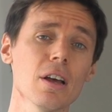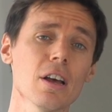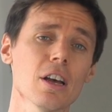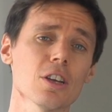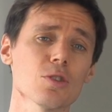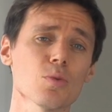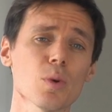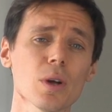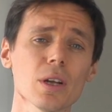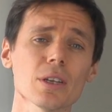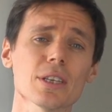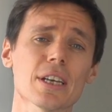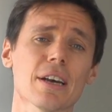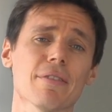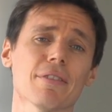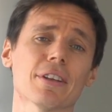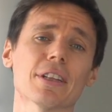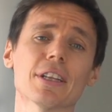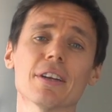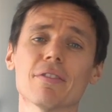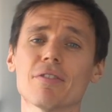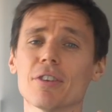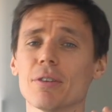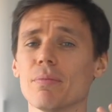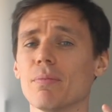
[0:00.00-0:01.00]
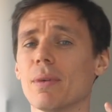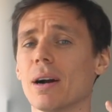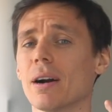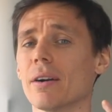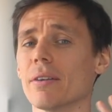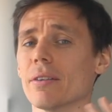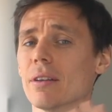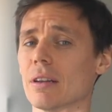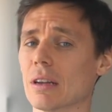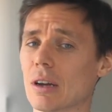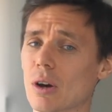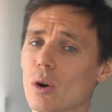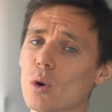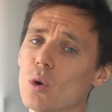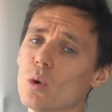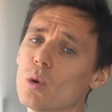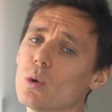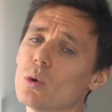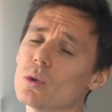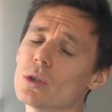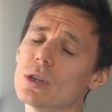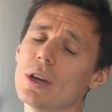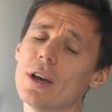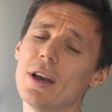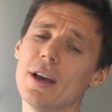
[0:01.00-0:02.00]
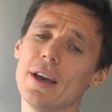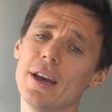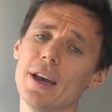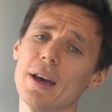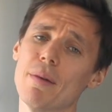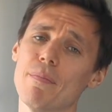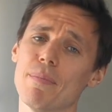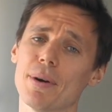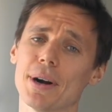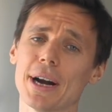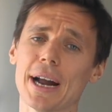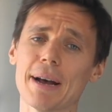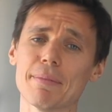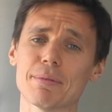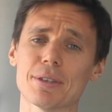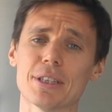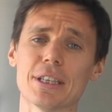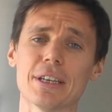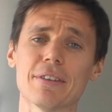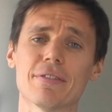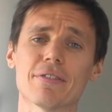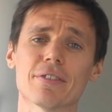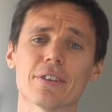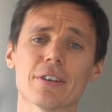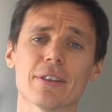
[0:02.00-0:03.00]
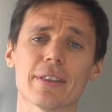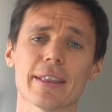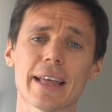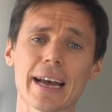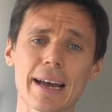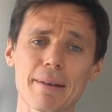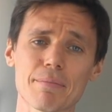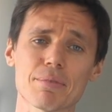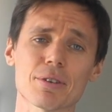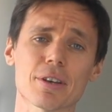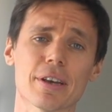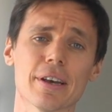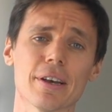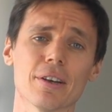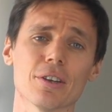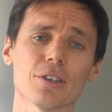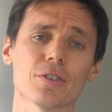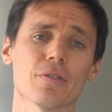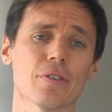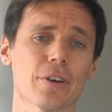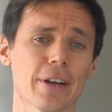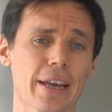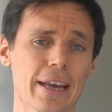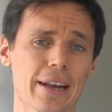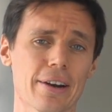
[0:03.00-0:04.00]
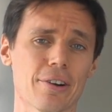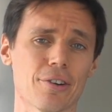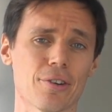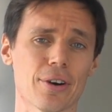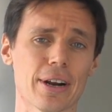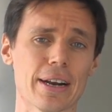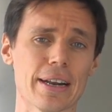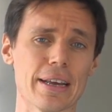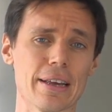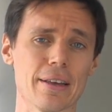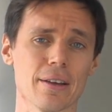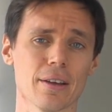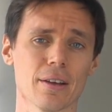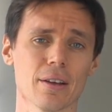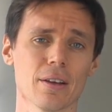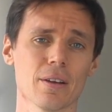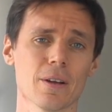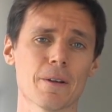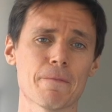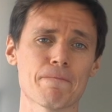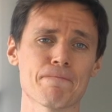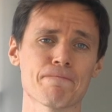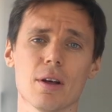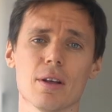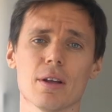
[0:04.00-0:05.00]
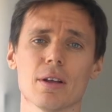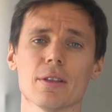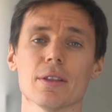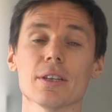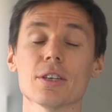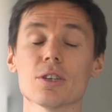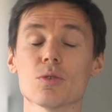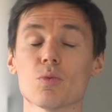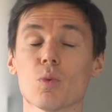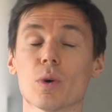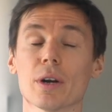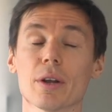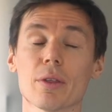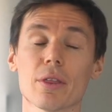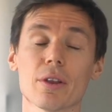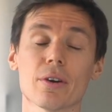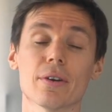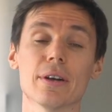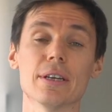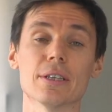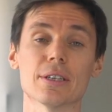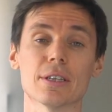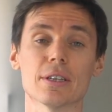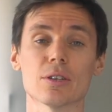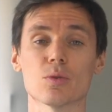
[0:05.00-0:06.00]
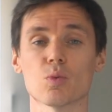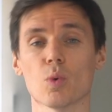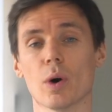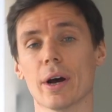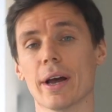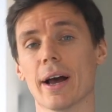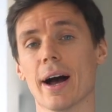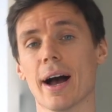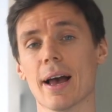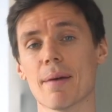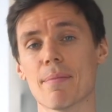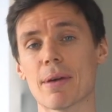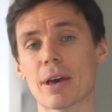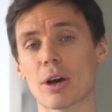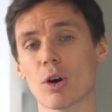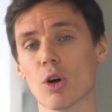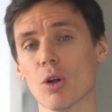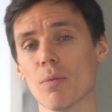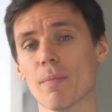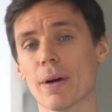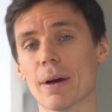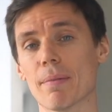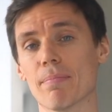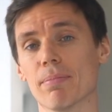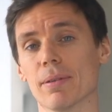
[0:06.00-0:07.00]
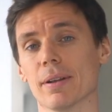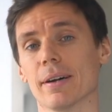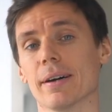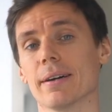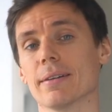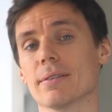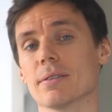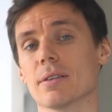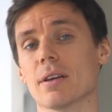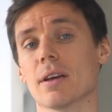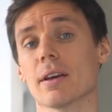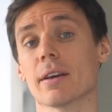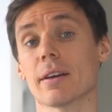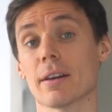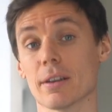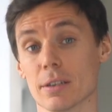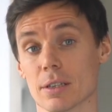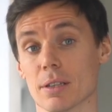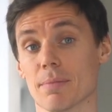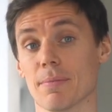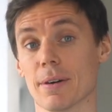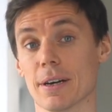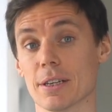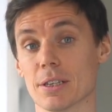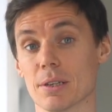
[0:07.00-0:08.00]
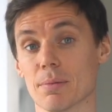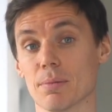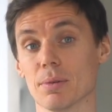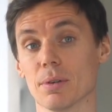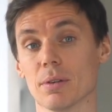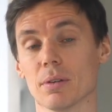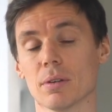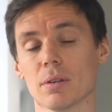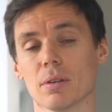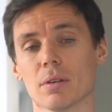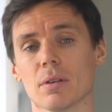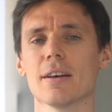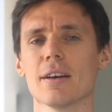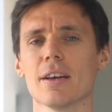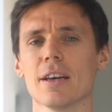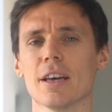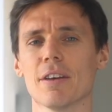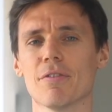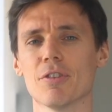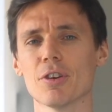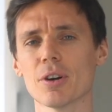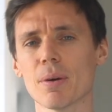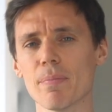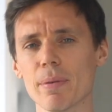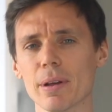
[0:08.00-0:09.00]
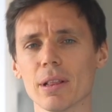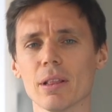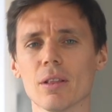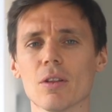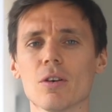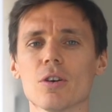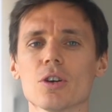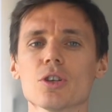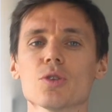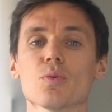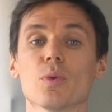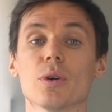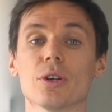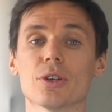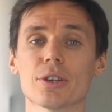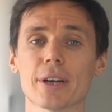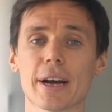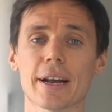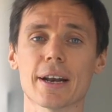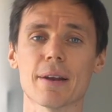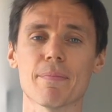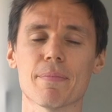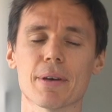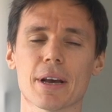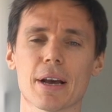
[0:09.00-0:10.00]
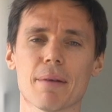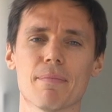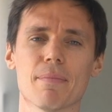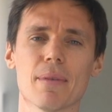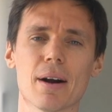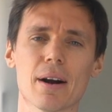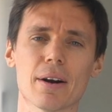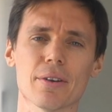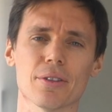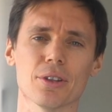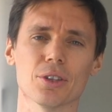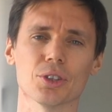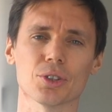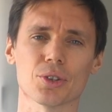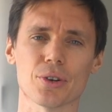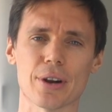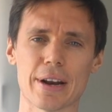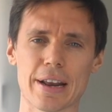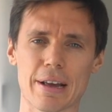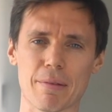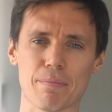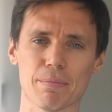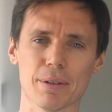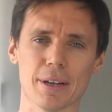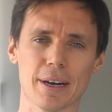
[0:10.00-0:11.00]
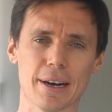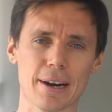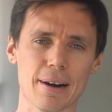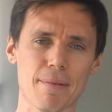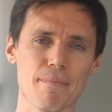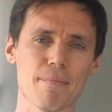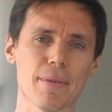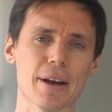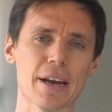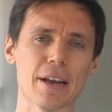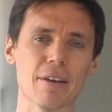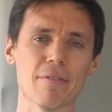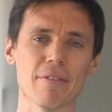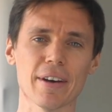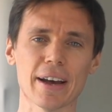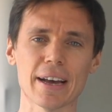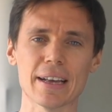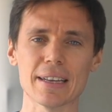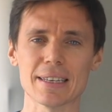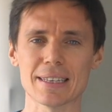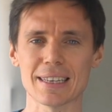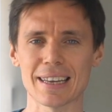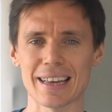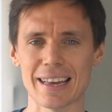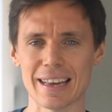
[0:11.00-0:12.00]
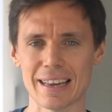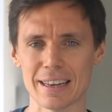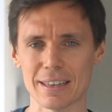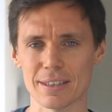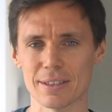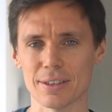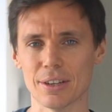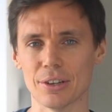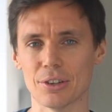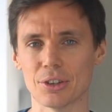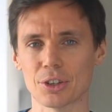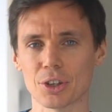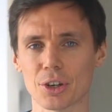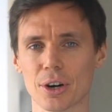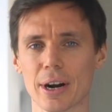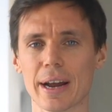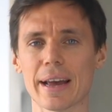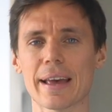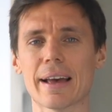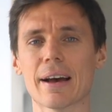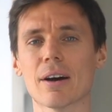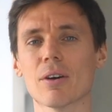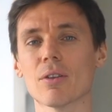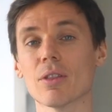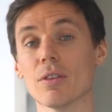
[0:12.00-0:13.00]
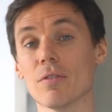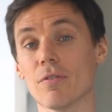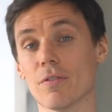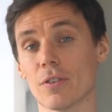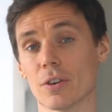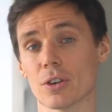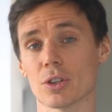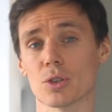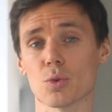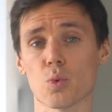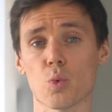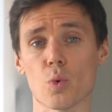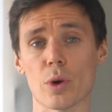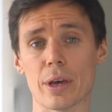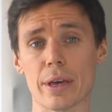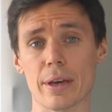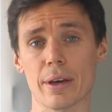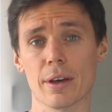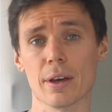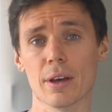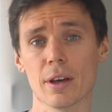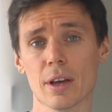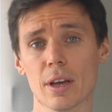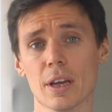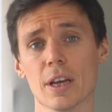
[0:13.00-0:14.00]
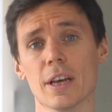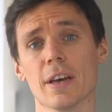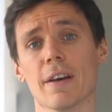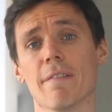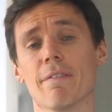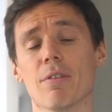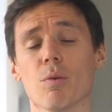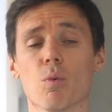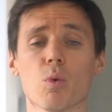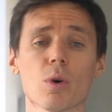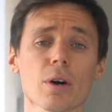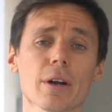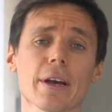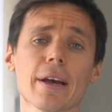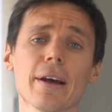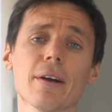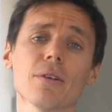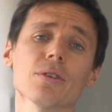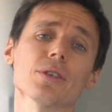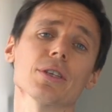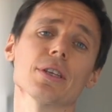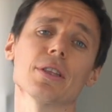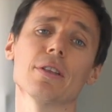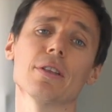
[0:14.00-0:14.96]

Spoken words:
as well as having different marathon goals and perhaps different timescales for getting ready. This is one of the reasons why I make all my plans customizable. If you're a bit lost when trying to pick a marathon training plan, my advice is to try out the first week. If the workouts